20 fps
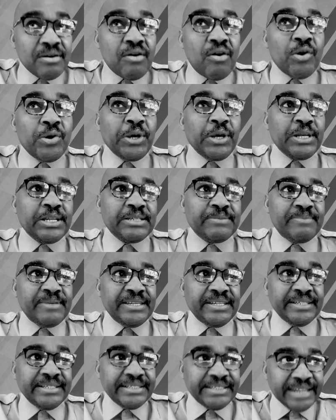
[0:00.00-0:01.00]
or you can
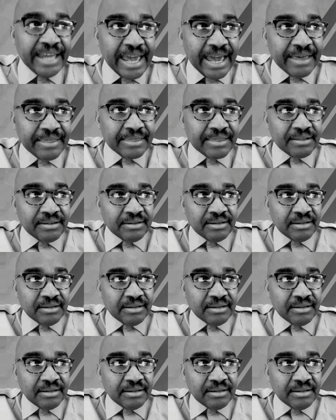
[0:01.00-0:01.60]
speak death.